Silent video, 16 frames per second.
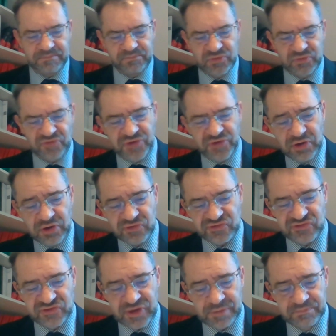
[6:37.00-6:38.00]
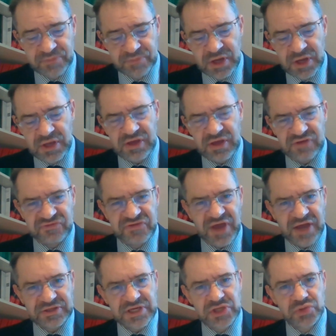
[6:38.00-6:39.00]
The first is
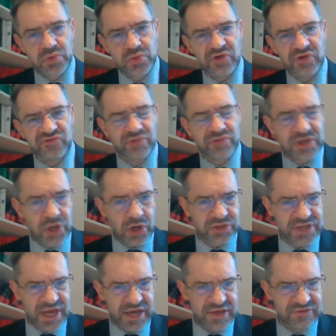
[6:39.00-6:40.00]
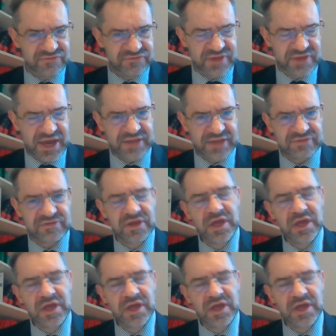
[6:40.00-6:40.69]
that it was recognized that